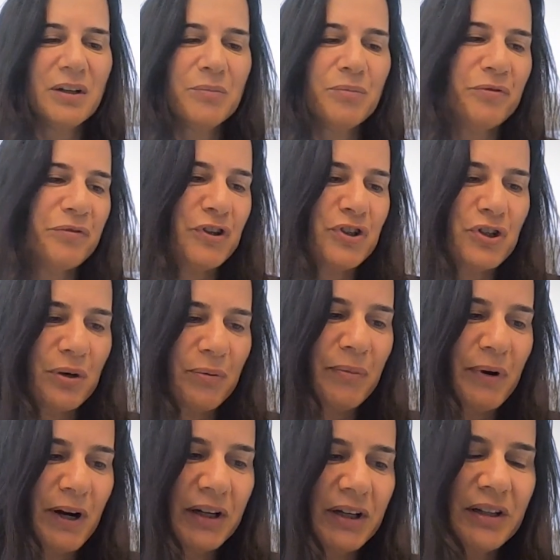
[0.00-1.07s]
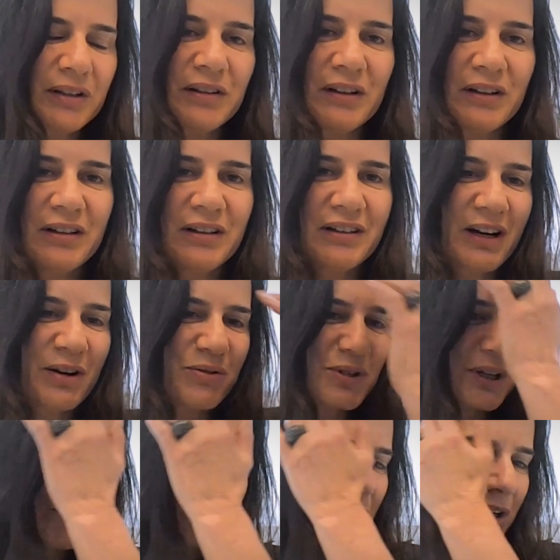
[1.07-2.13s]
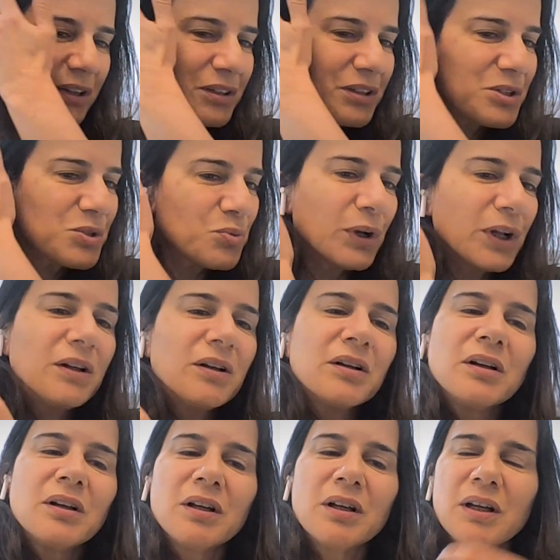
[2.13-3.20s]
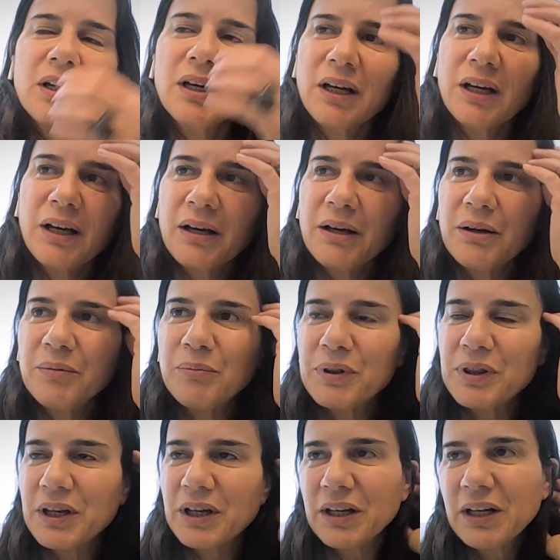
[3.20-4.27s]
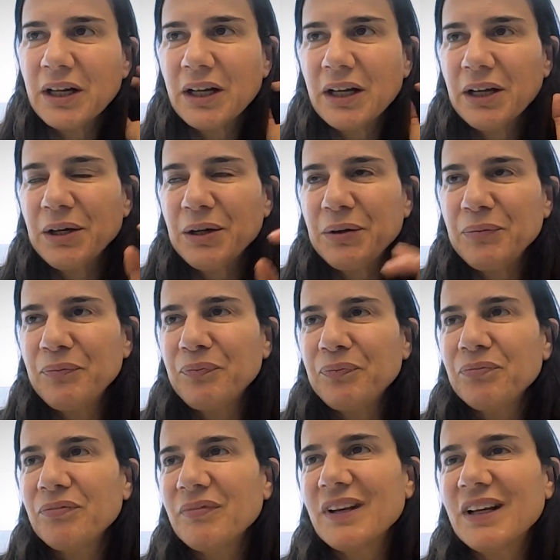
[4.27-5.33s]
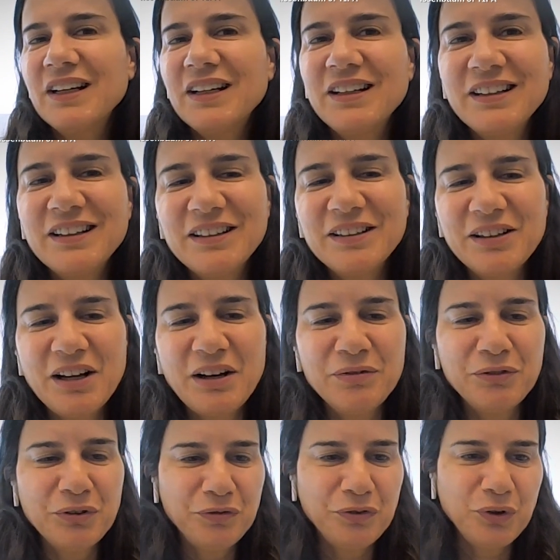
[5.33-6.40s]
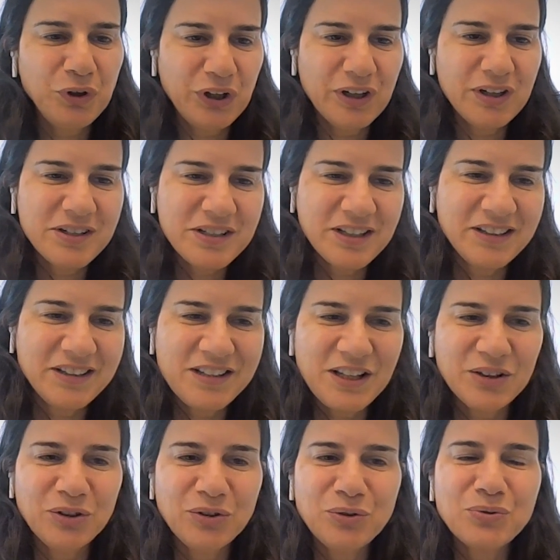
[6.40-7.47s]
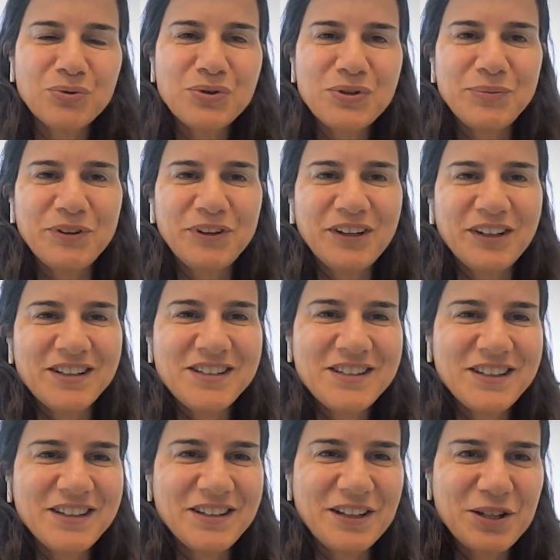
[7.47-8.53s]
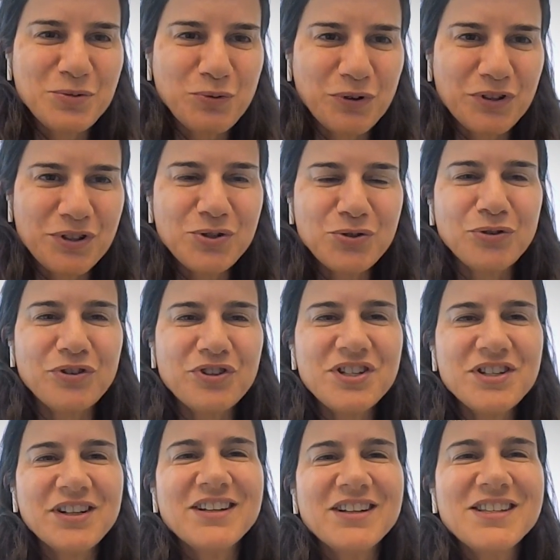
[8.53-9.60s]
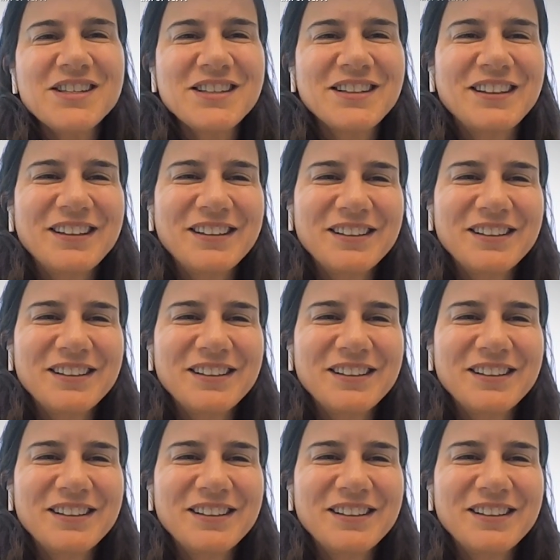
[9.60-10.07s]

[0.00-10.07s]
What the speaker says: professional market and outside market as well. But then after a few years, I decided to do something else. And that's where the story starts. Yeah.